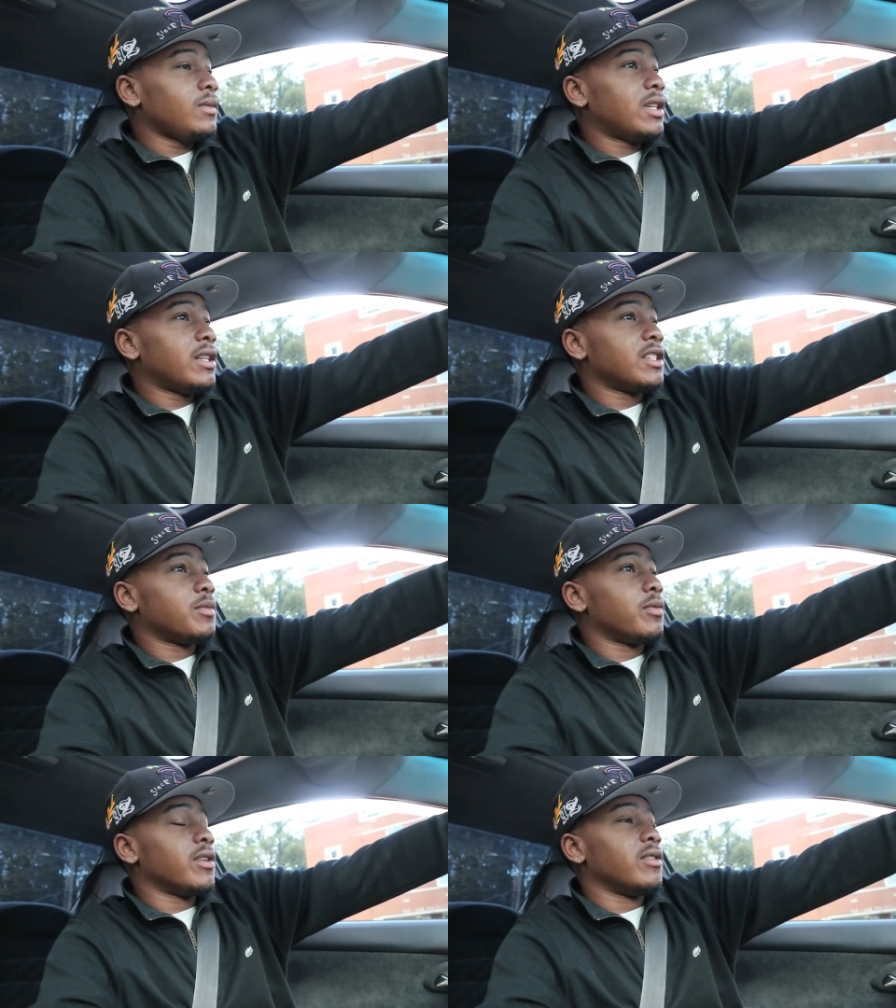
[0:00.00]
at this
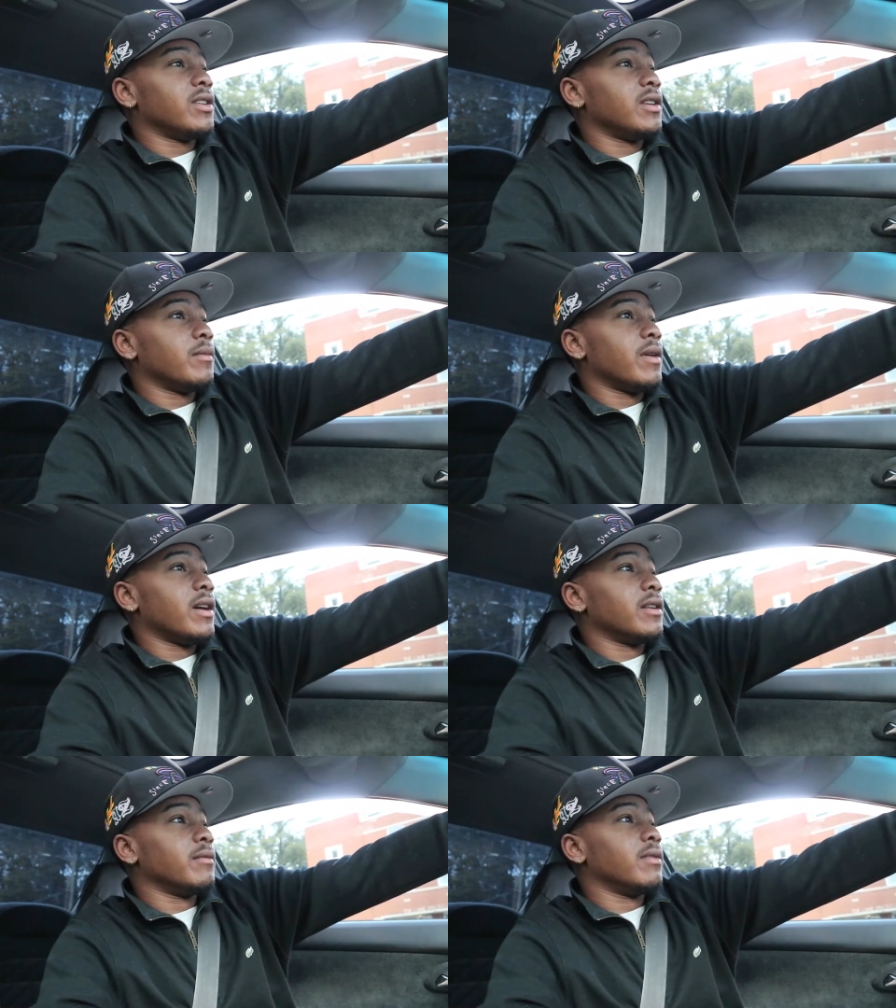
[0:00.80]
point, it don't even
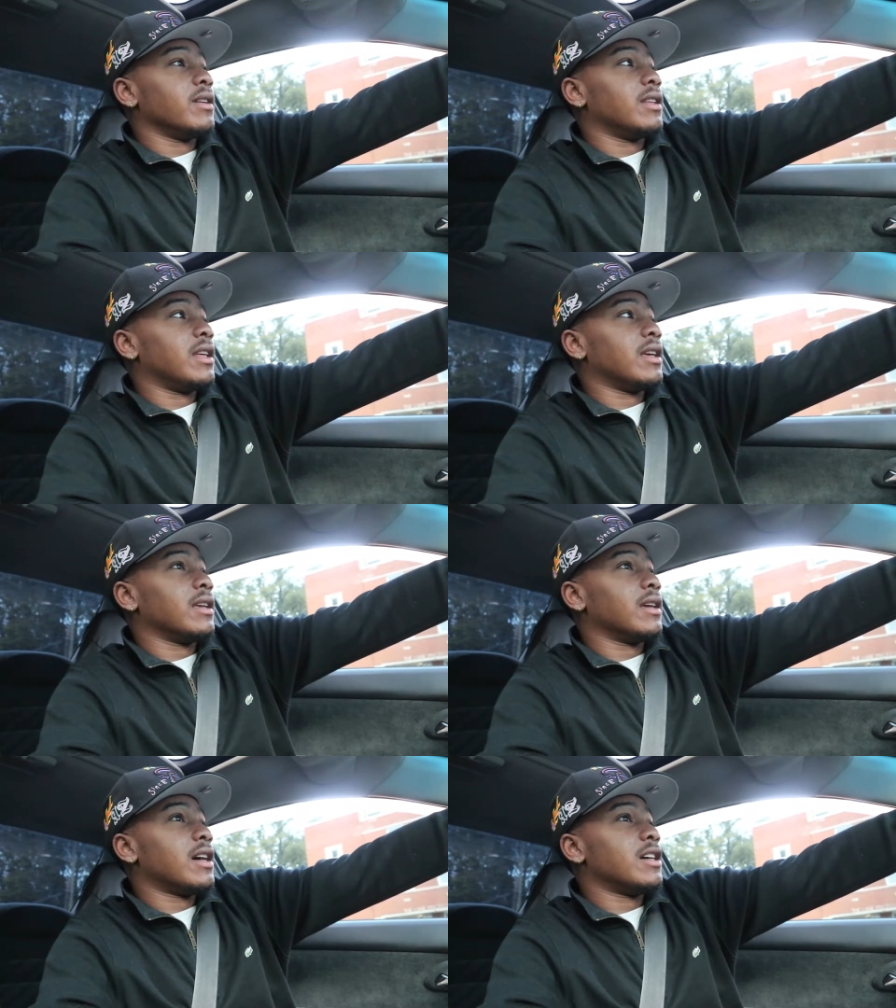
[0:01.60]
matter, bruh.
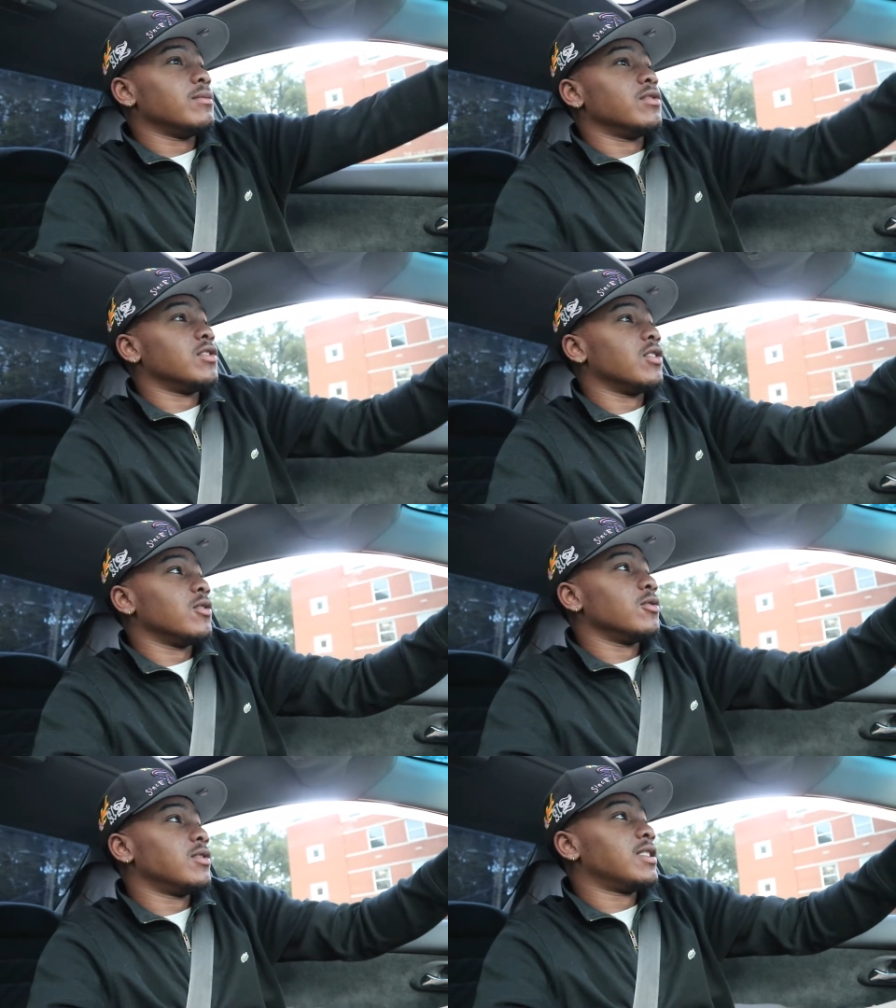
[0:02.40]
Like, I'm
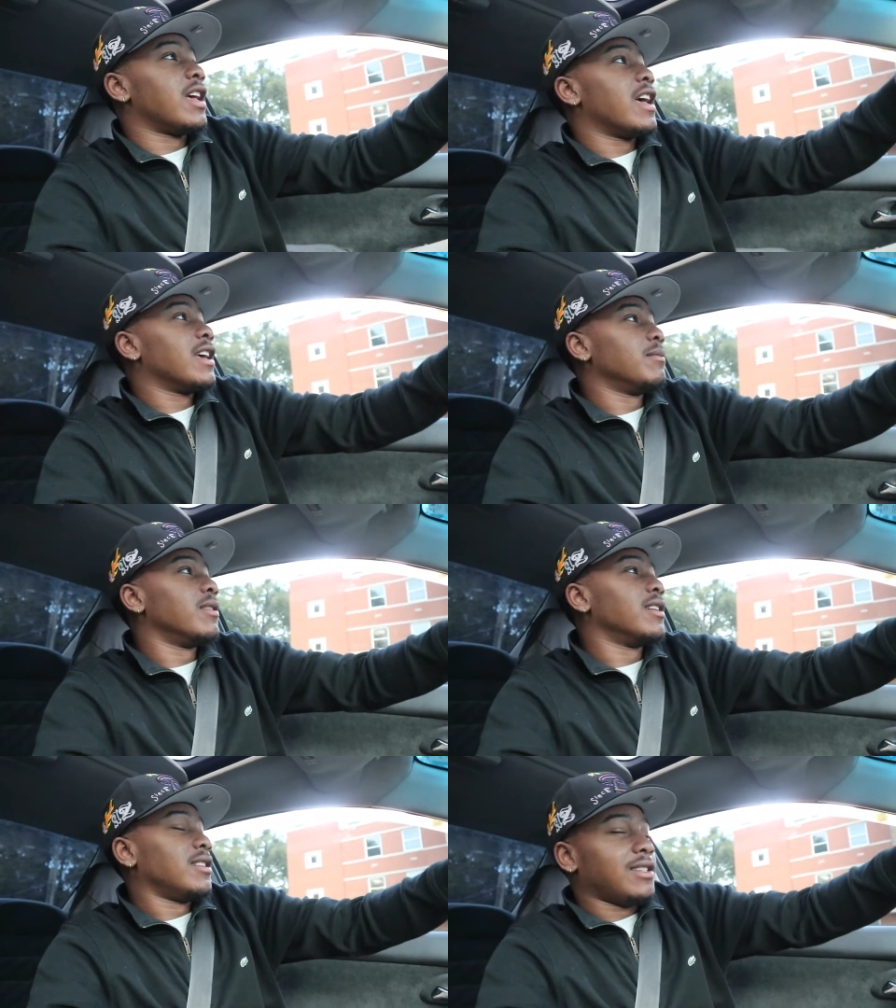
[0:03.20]
so sad,
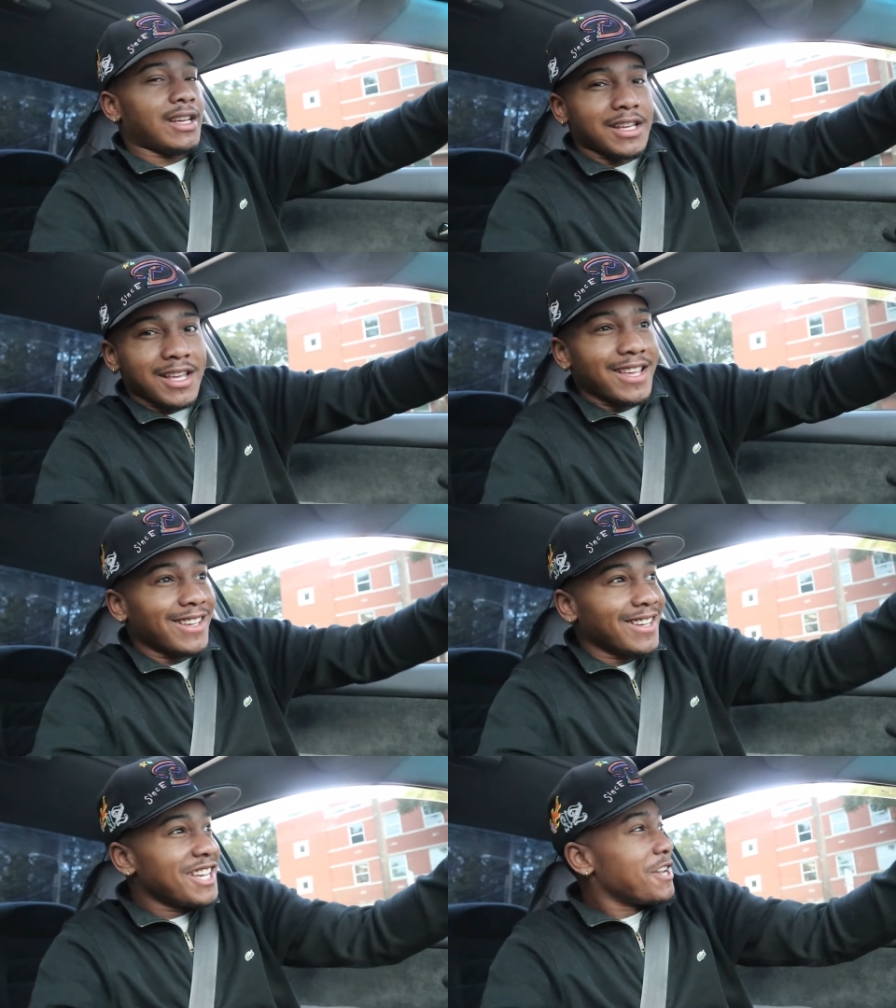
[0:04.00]
bruh. Like,